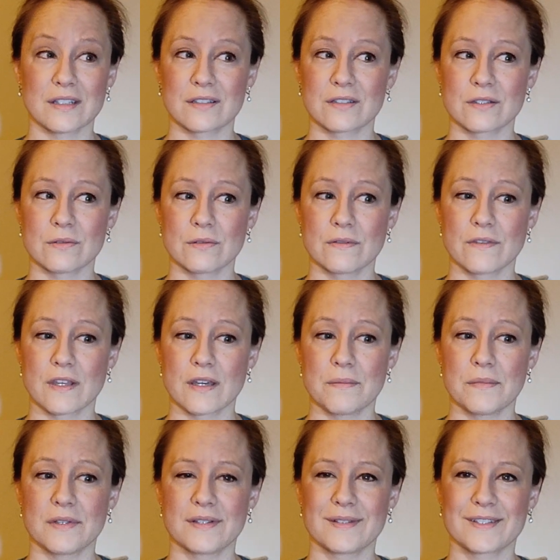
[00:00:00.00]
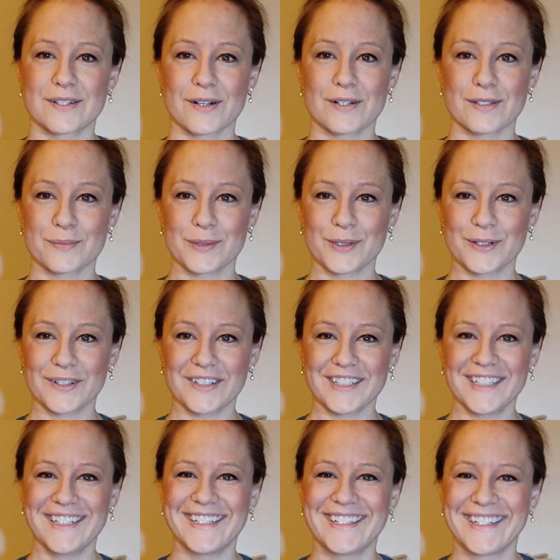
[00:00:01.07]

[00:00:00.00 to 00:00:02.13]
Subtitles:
Yes, 2 of them, starts plural.